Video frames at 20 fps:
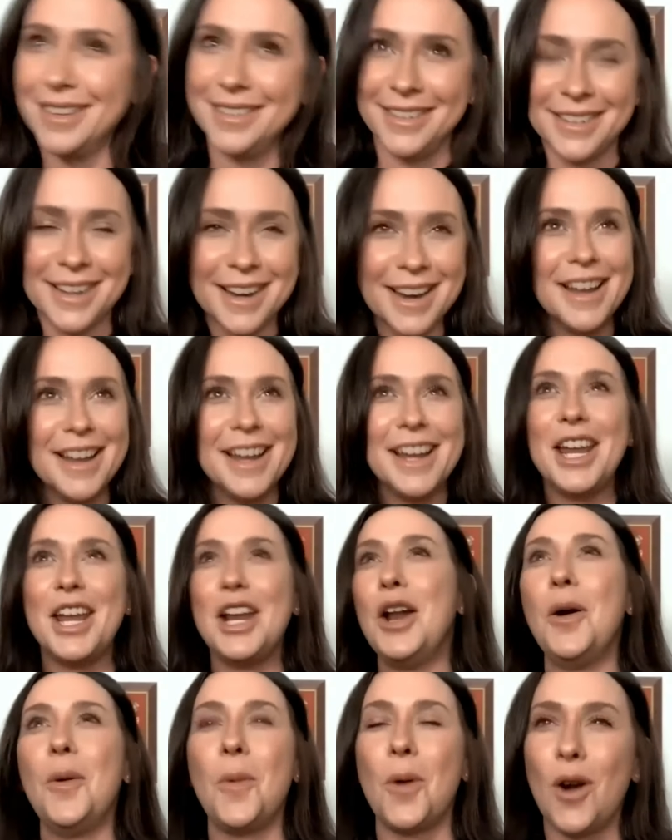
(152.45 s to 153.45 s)
And you
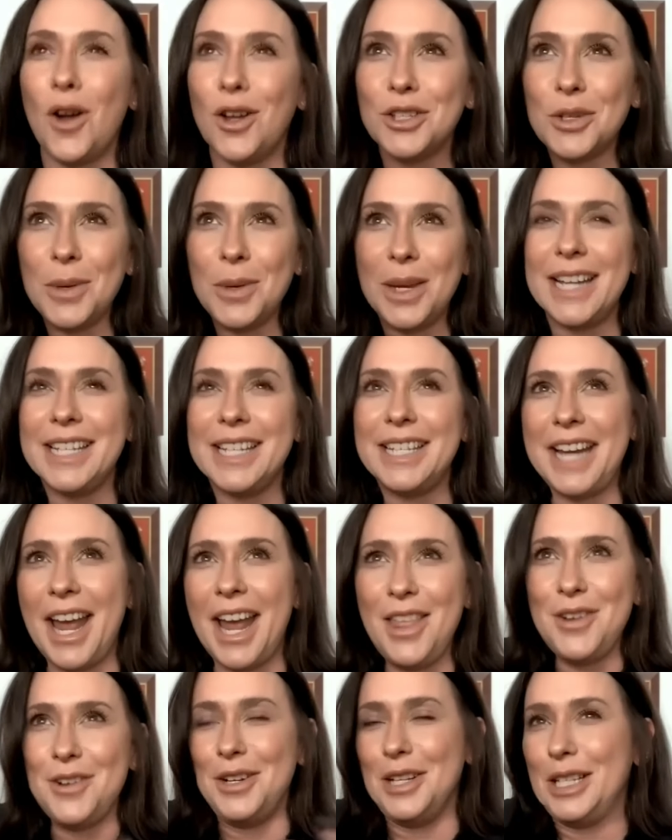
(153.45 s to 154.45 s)
know, we're all doing it
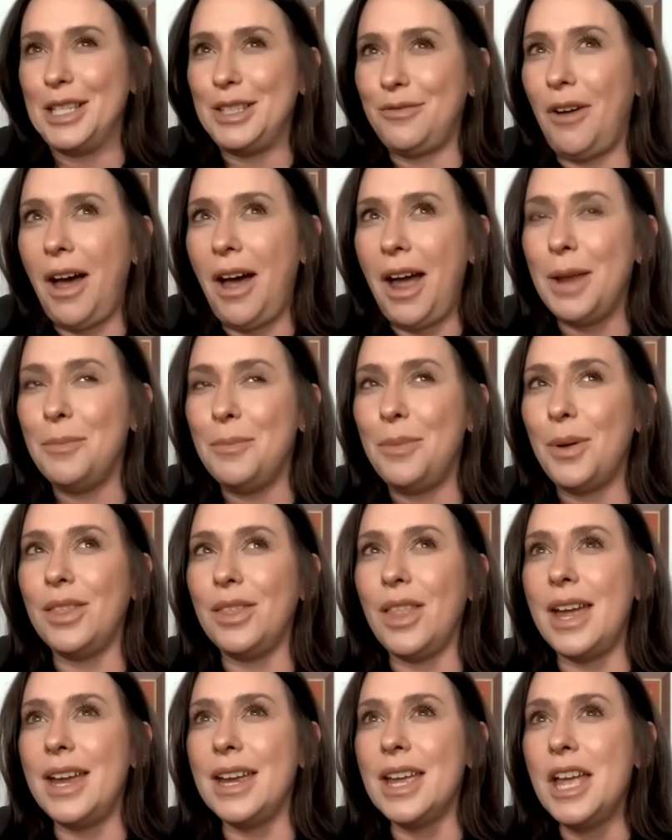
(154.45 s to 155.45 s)
together and it's fine. But
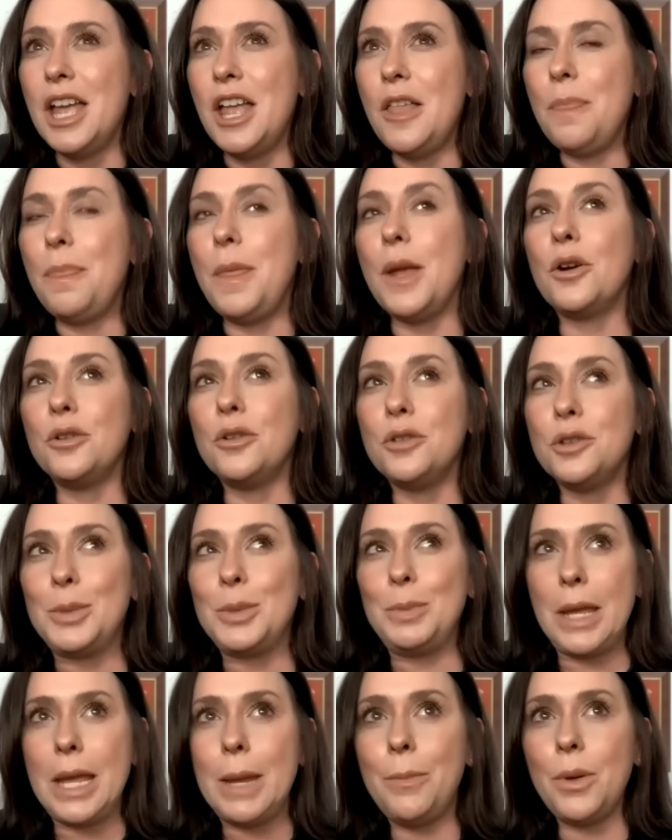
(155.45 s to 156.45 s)
like, there are those
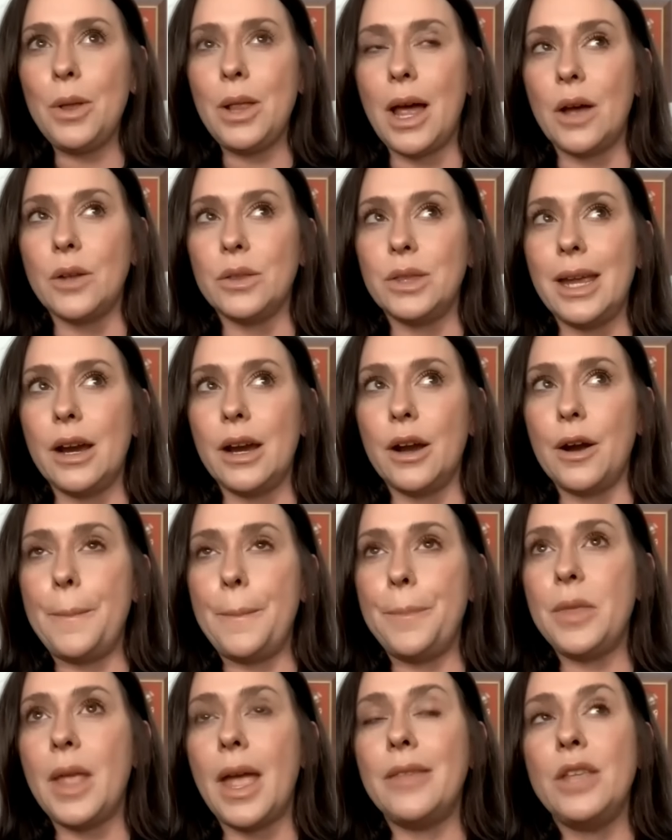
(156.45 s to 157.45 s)
people out there.
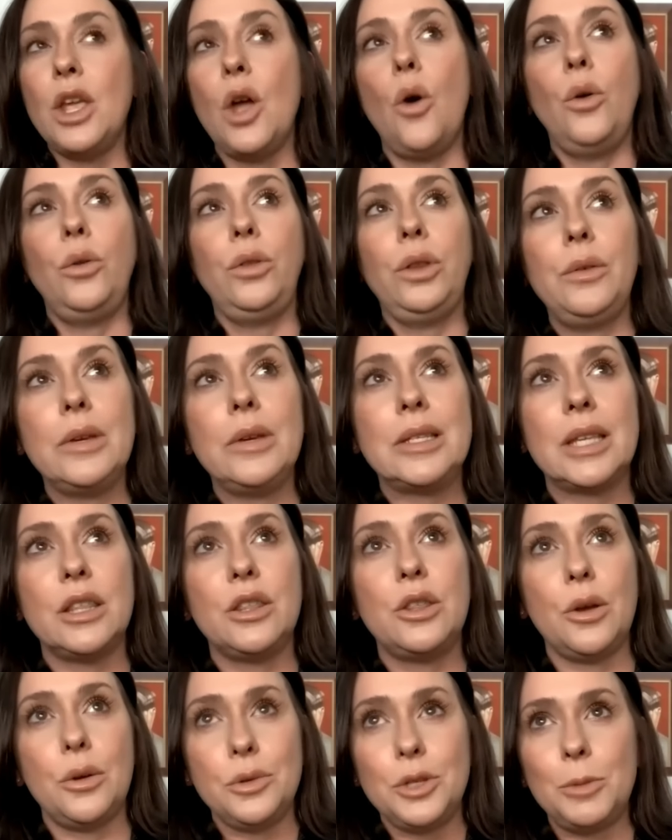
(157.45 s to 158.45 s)
And the only
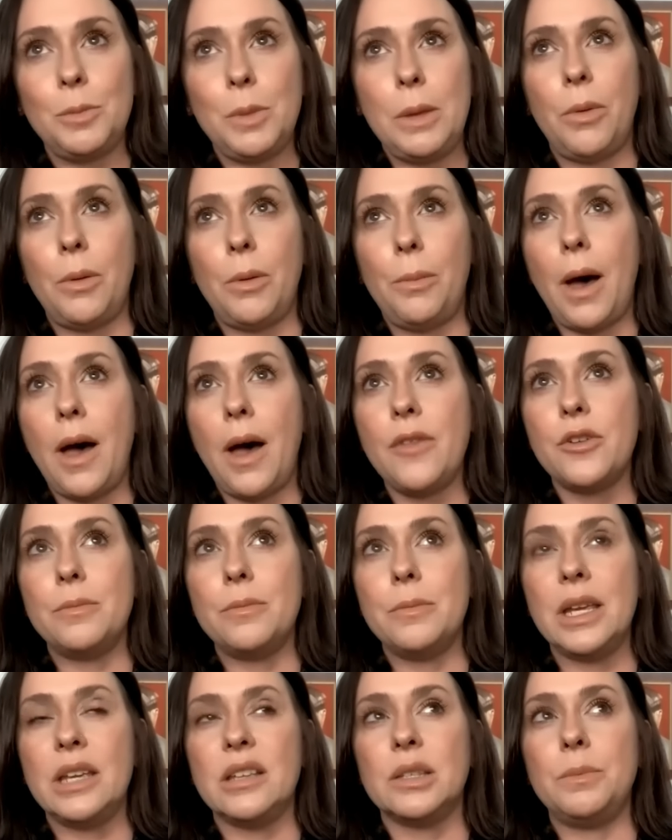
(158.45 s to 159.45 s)
reason those people bother
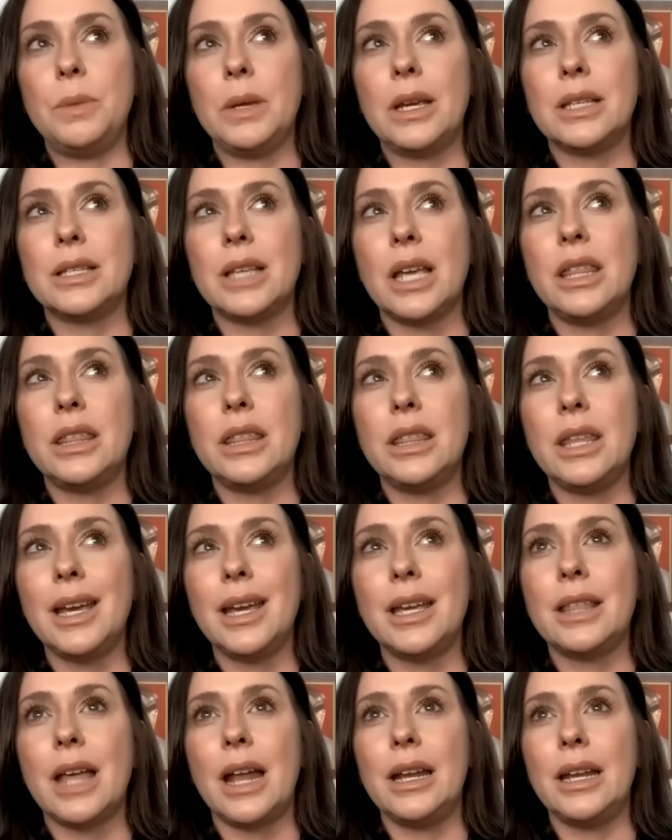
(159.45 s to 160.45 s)
me is because I
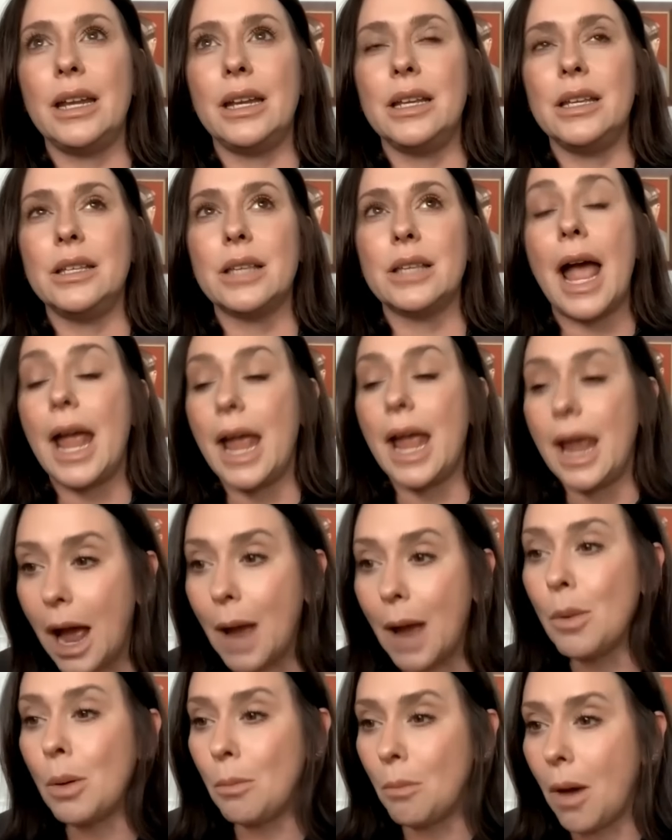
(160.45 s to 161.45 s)
think that it is,
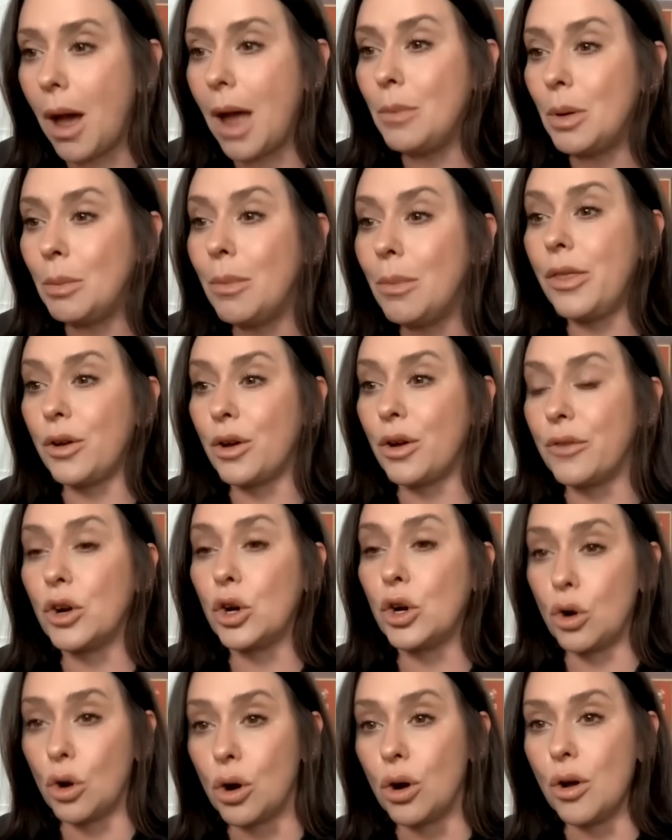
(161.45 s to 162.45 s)
I'm a mother of
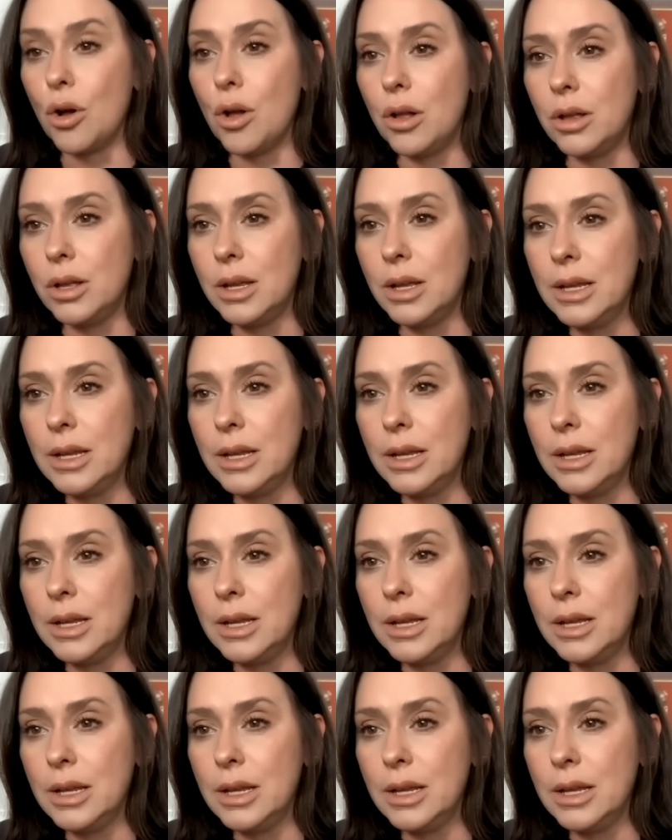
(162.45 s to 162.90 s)
a girl.